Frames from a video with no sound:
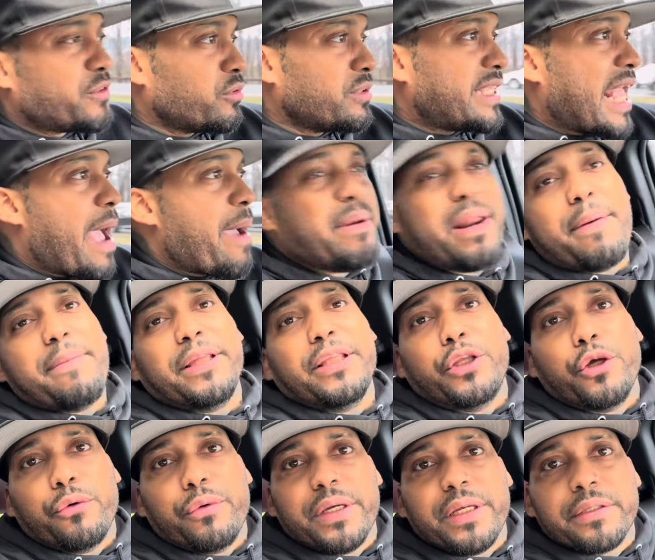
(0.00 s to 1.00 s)
Well, damn it, let me
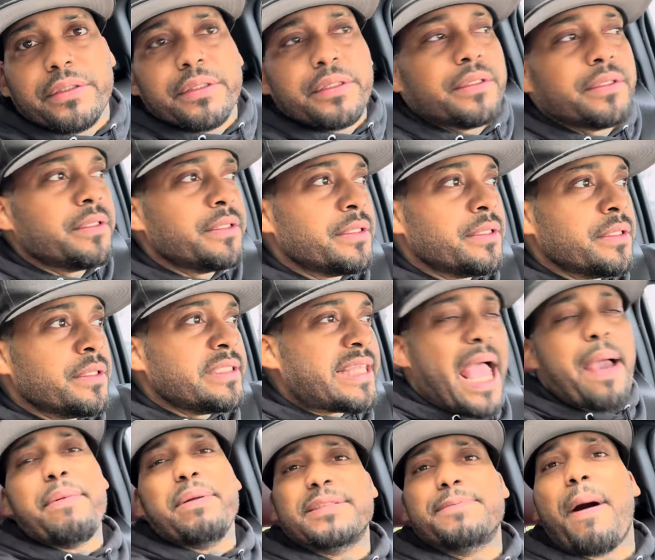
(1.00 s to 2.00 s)
do it.
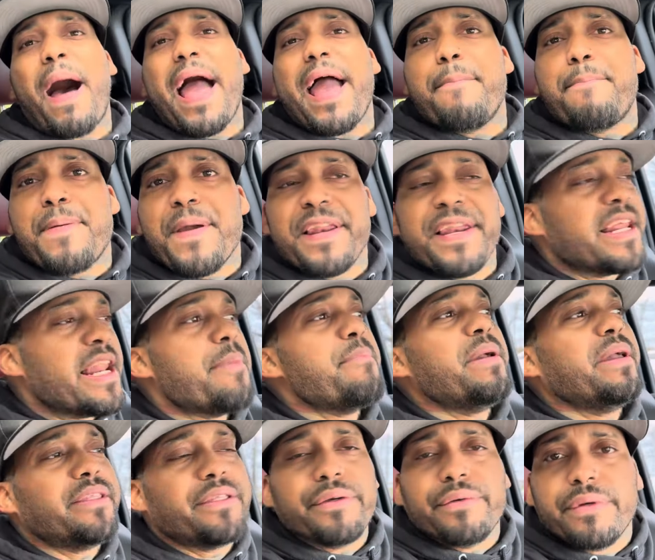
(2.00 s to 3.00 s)
Damn it, it's my opinion. Let
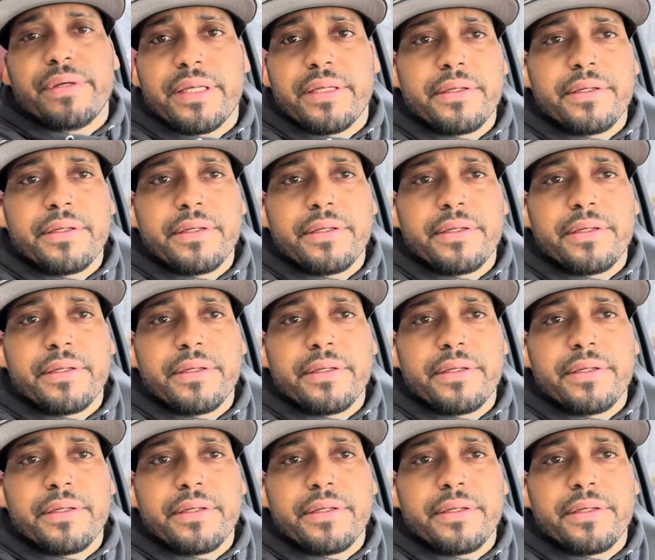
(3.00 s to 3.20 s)
me do it.